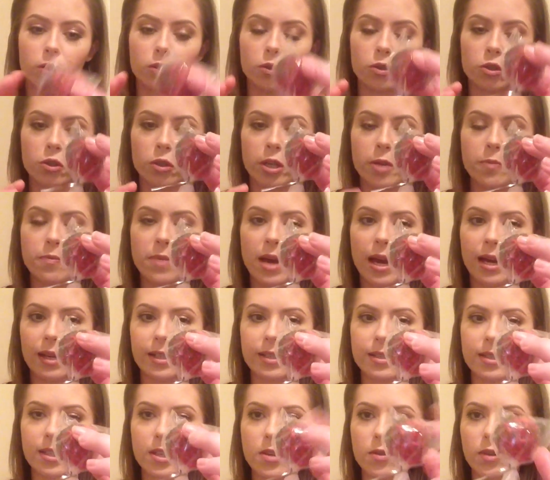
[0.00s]
little treat
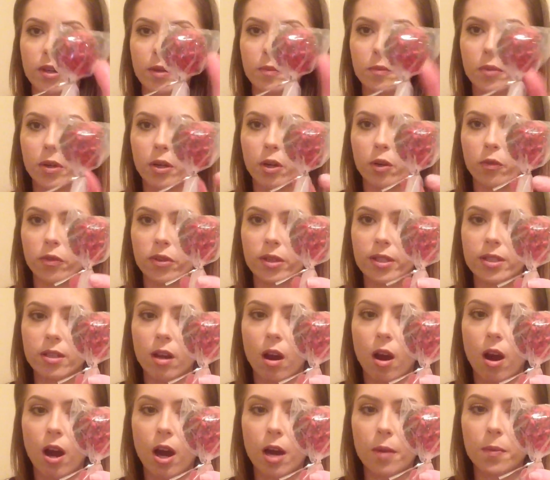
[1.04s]
bags that you can put over the
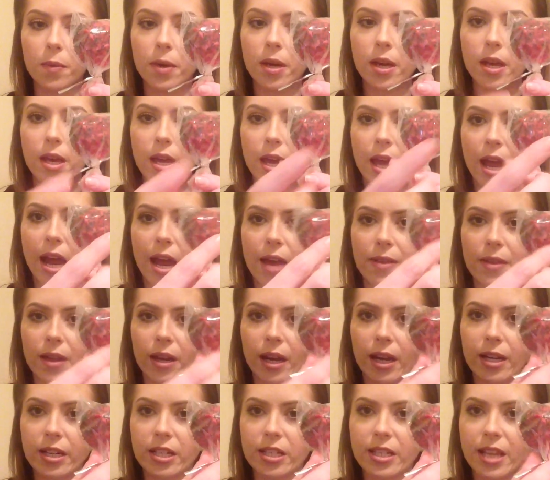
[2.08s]
top. And then
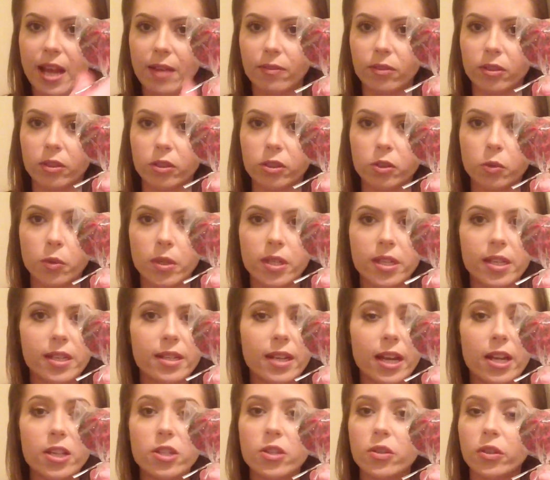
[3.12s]
I just have little twisty
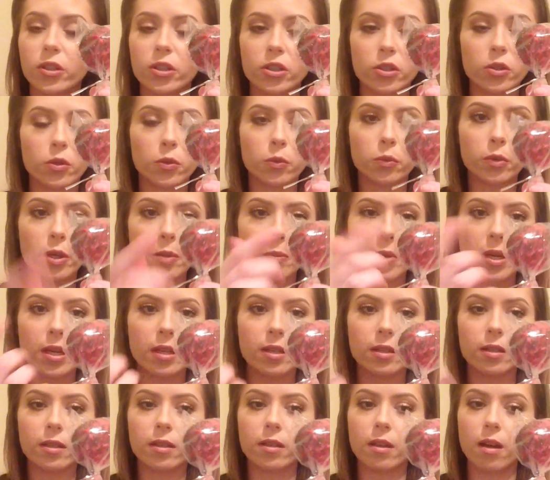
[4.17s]
ties. You can do
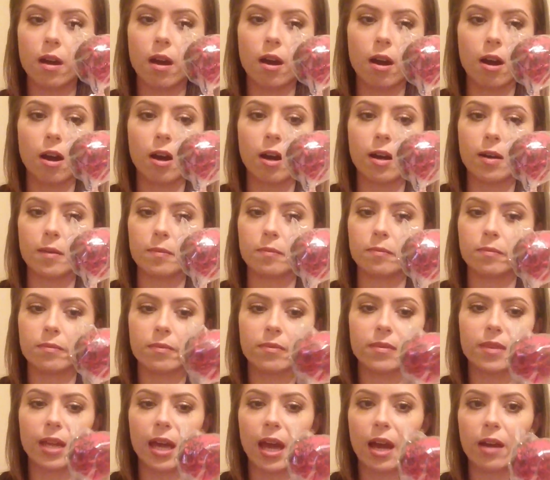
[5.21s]
ribbon. Um,
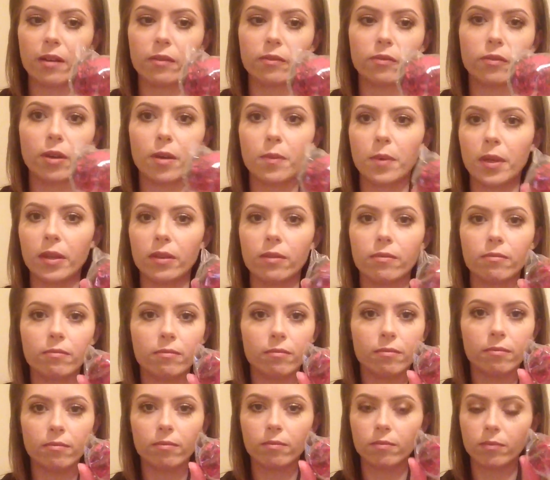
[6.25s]
they have, I mean,
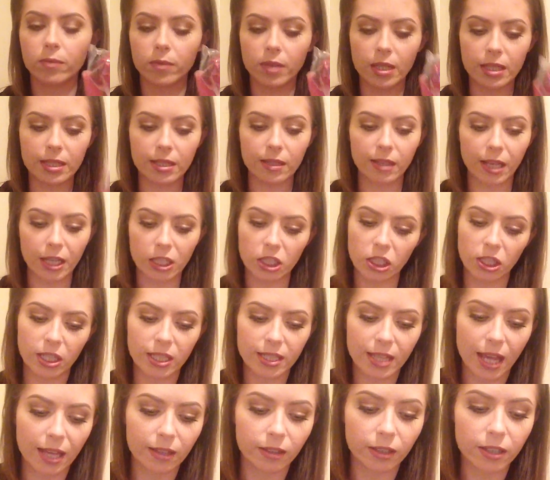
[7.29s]
the selection
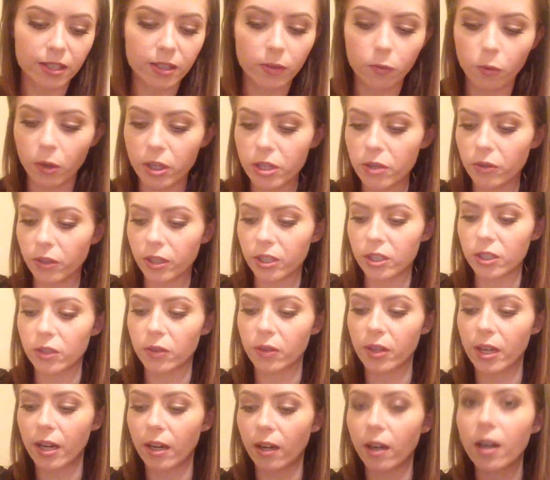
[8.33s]
is endless of what you can do
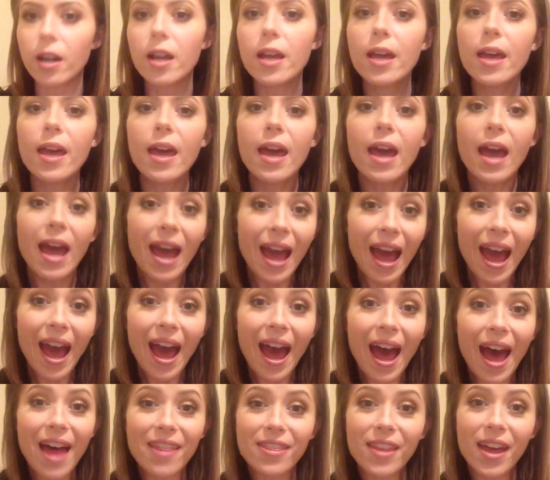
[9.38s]
there.
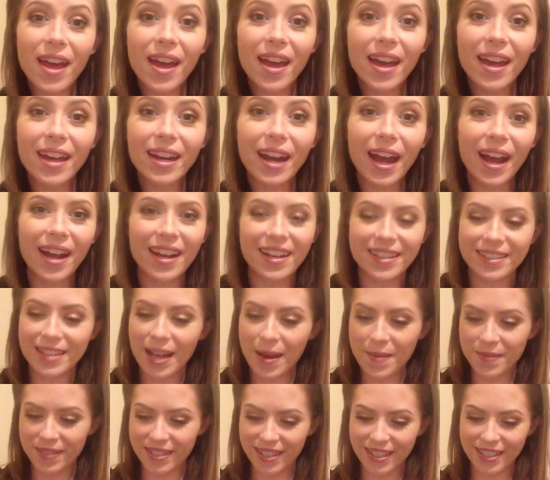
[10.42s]
And then I
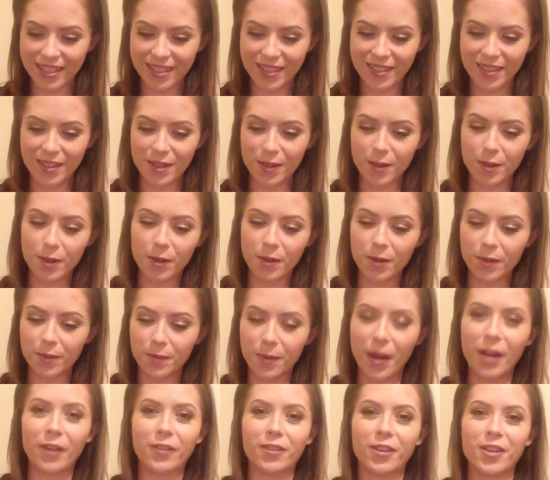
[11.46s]
attempted to do
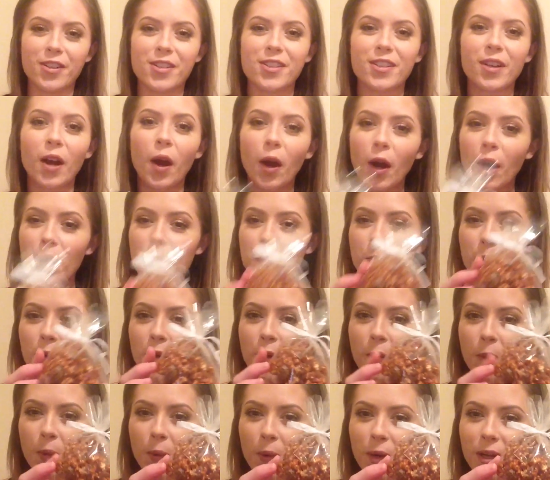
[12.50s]
my first caramel
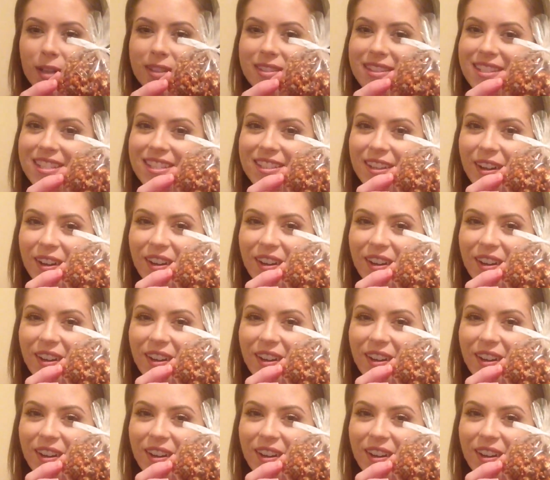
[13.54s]
corn, so